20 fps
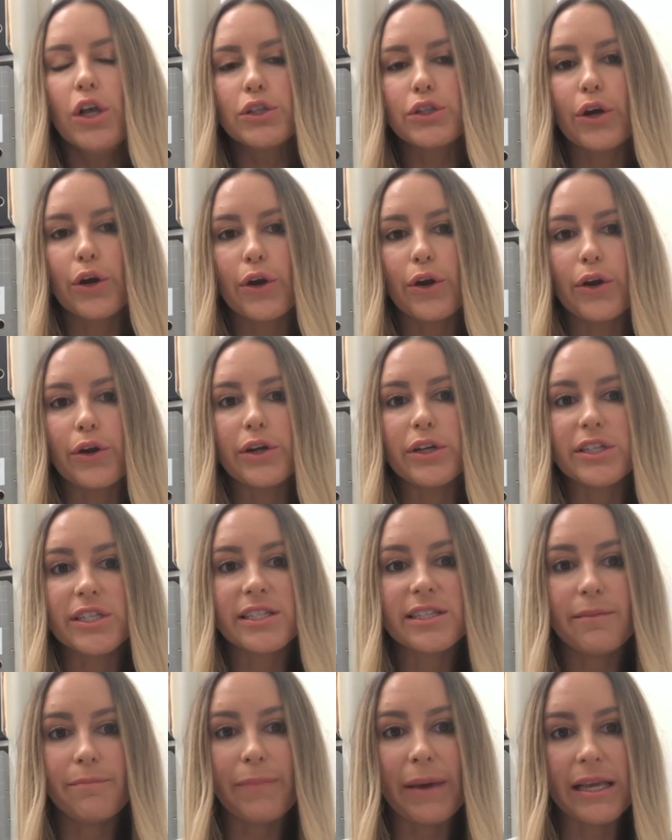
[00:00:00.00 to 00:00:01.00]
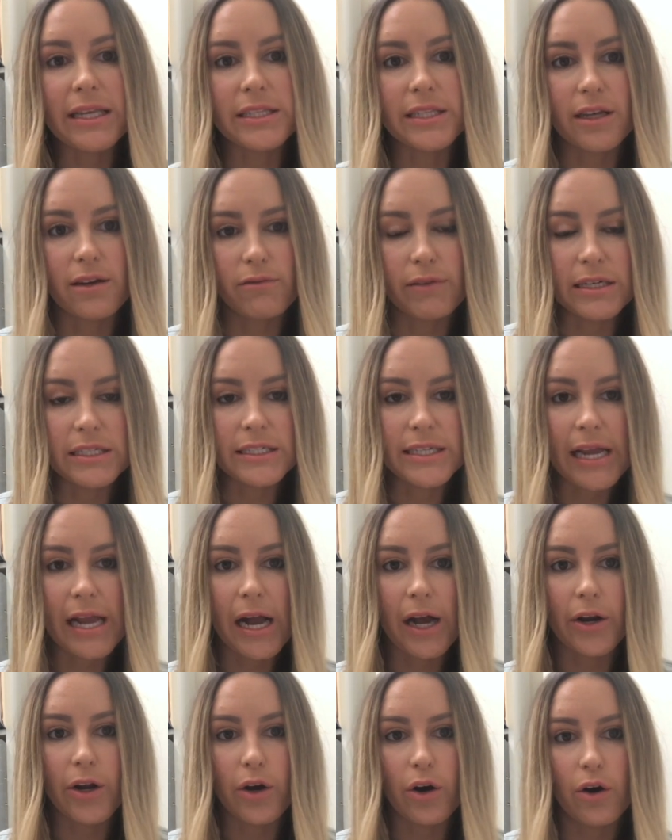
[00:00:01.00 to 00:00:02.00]
So, just a basic
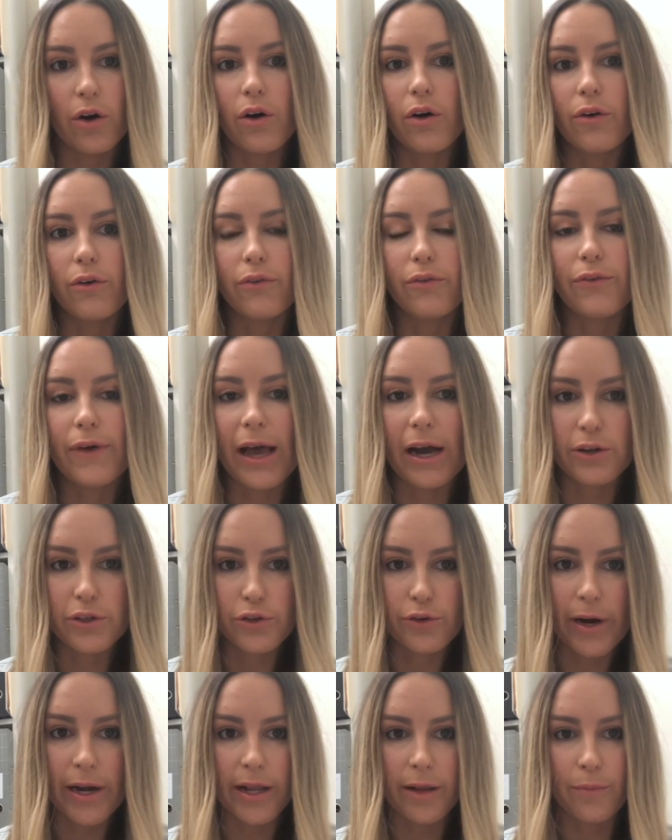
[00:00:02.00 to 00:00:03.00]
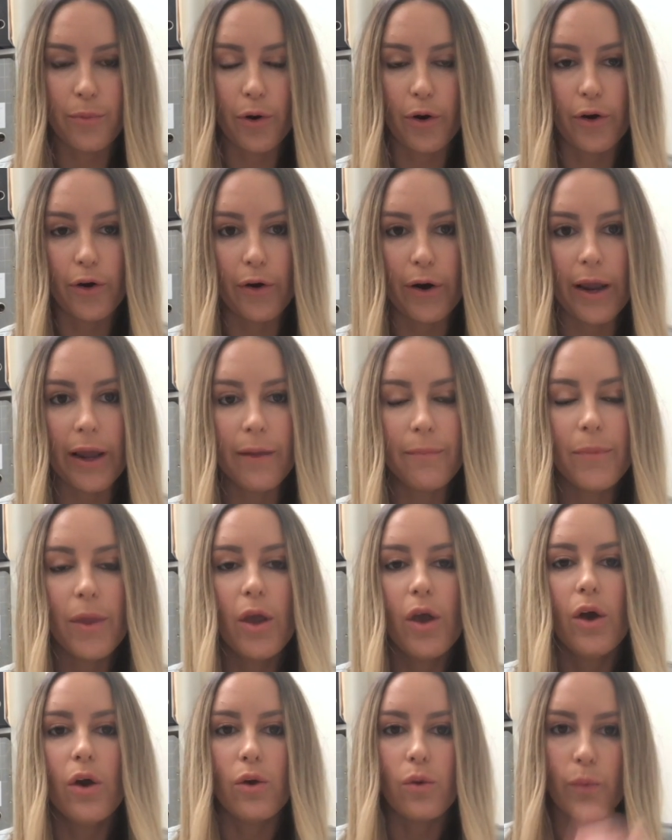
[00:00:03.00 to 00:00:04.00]
rundown of our training program.
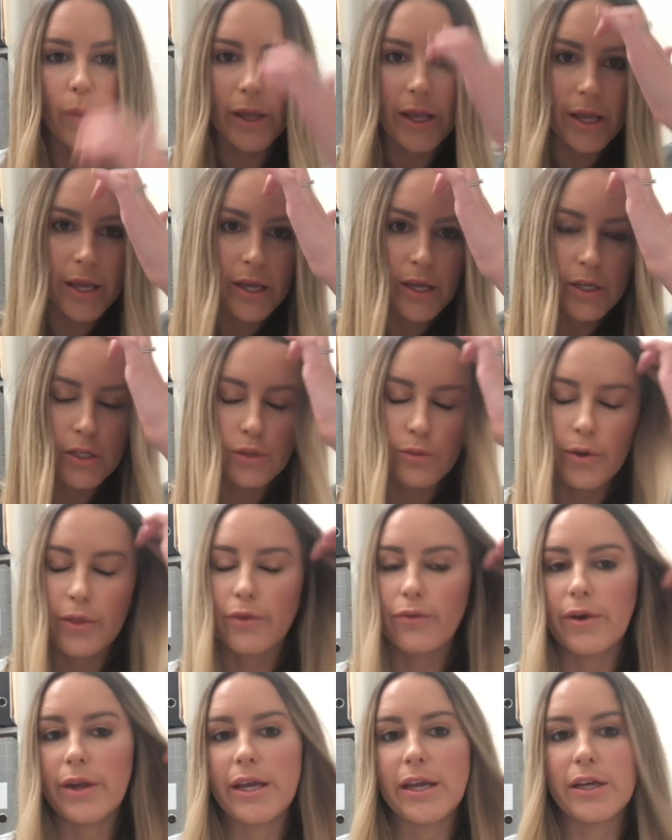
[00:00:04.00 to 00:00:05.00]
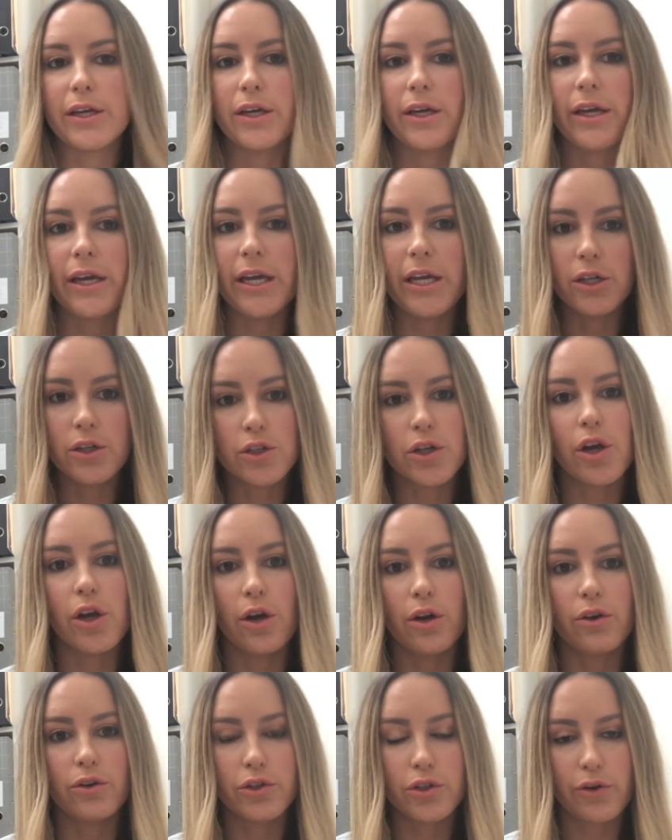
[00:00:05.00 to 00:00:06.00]
We do a three year
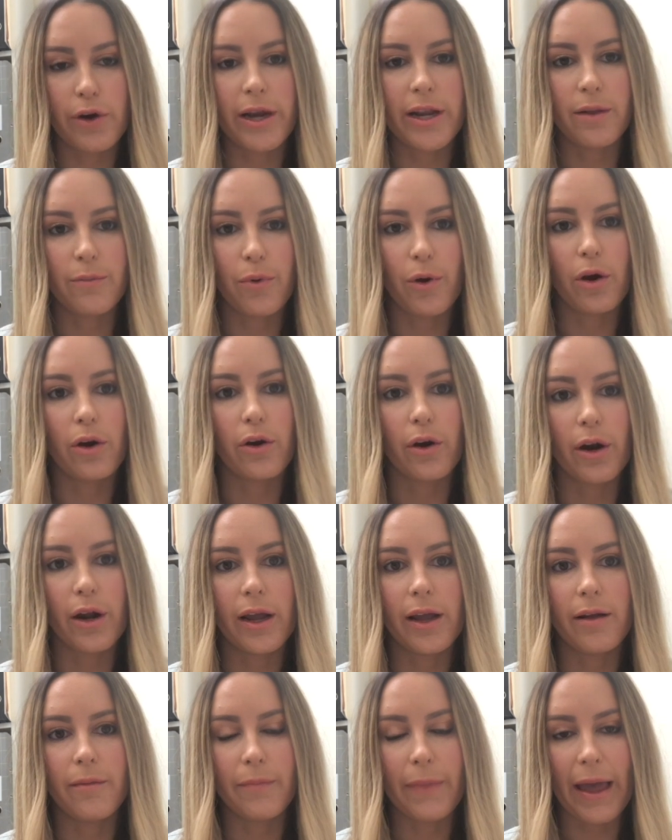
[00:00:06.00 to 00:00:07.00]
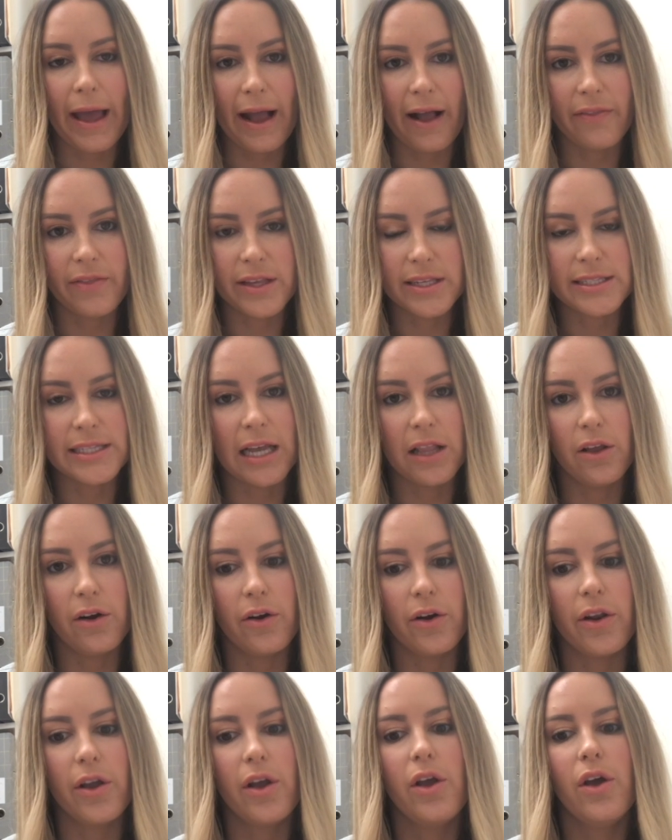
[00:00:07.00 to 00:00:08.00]
internal training program at the
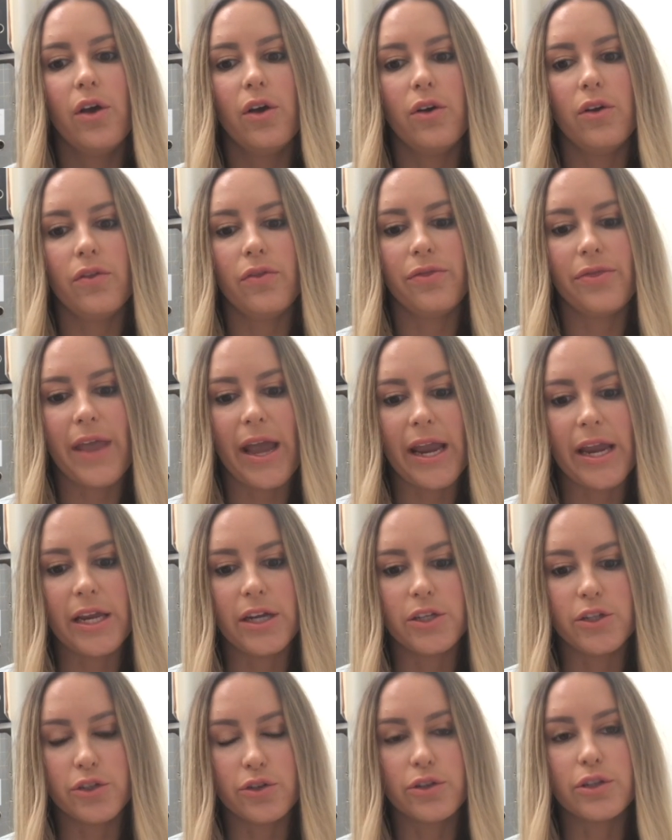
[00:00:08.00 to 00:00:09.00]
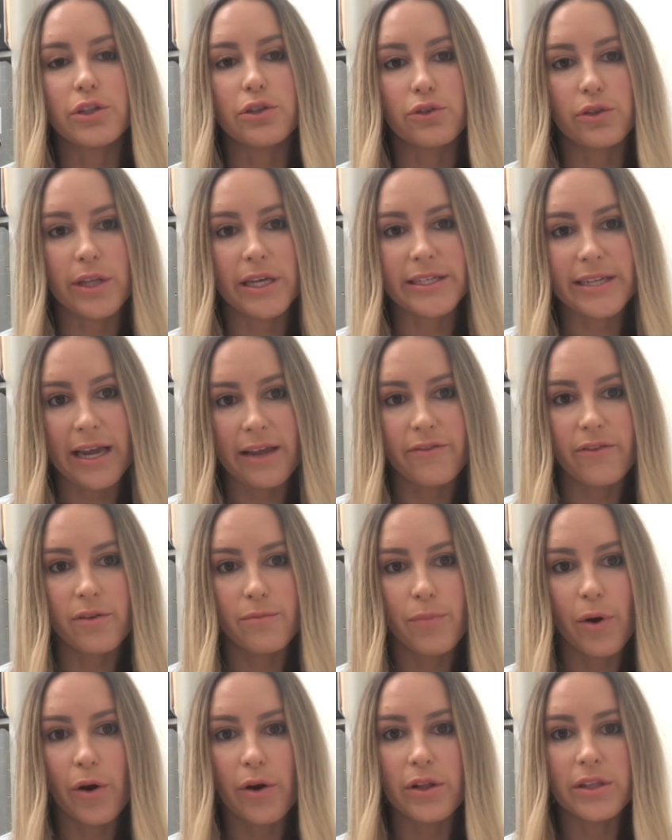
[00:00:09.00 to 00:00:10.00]
salon they do still do their TAFE
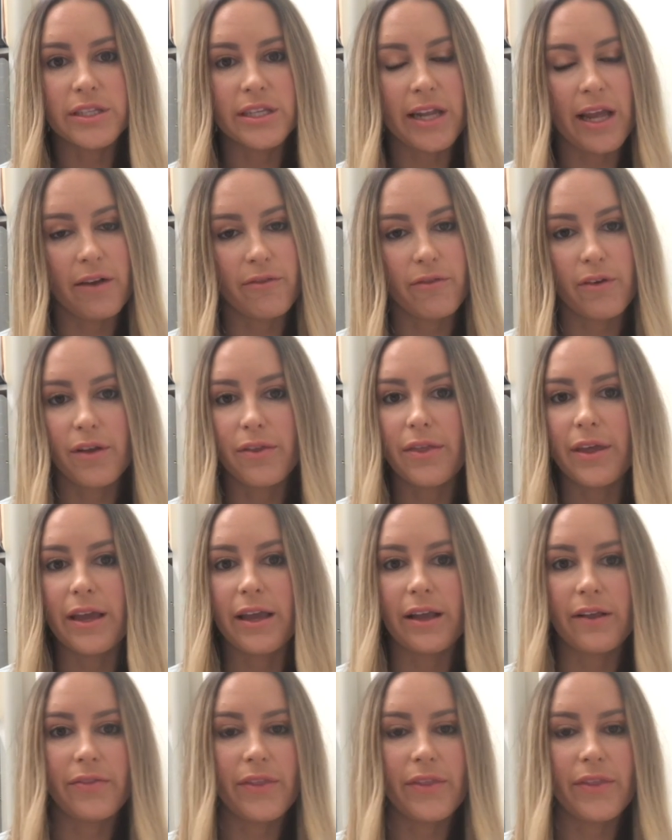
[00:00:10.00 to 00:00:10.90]
components and everything.